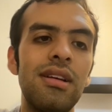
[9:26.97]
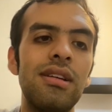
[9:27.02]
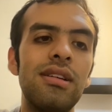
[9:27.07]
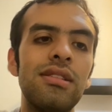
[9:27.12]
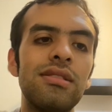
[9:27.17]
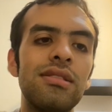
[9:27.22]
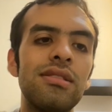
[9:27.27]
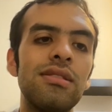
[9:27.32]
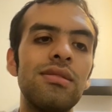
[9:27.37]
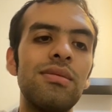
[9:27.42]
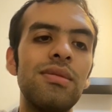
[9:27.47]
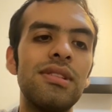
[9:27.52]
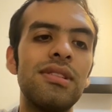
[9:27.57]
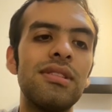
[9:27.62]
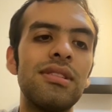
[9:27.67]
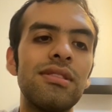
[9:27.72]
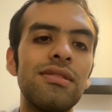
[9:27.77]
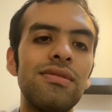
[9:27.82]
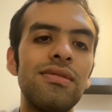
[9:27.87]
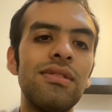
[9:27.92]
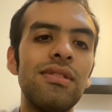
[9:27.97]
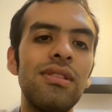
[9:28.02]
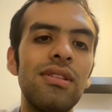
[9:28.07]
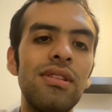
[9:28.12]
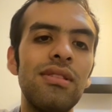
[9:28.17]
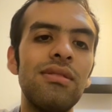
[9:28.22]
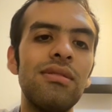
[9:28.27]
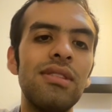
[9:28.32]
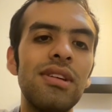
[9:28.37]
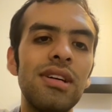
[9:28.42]
So we search
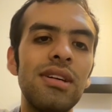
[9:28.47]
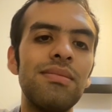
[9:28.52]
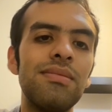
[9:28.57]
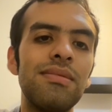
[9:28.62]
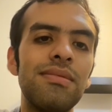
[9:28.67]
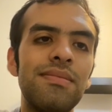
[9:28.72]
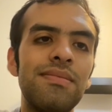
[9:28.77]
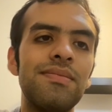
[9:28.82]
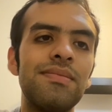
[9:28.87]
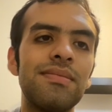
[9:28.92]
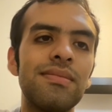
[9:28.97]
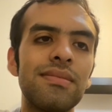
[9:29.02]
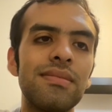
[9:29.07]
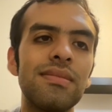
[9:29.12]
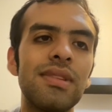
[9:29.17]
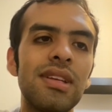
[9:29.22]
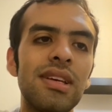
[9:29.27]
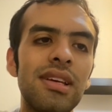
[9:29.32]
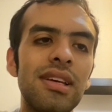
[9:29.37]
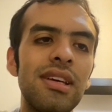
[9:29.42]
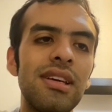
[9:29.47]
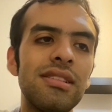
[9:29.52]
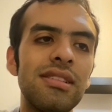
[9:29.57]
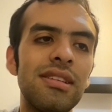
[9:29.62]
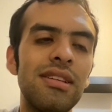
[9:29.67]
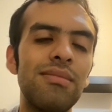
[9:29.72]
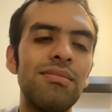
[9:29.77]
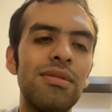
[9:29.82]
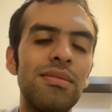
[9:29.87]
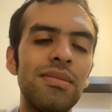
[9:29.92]
follow-up, keys
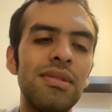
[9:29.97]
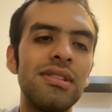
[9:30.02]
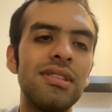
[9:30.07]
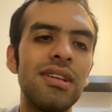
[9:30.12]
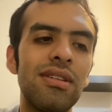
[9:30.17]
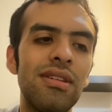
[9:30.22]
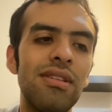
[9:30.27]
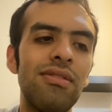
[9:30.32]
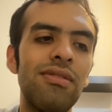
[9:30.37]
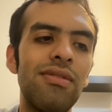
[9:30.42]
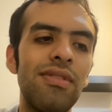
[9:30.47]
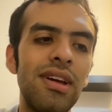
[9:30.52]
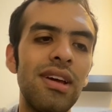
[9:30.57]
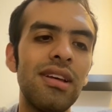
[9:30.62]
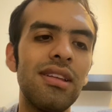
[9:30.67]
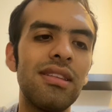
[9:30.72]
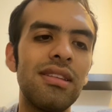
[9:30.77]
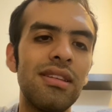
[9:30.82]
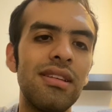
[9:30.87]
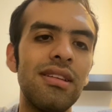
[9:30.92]
in from the second effect.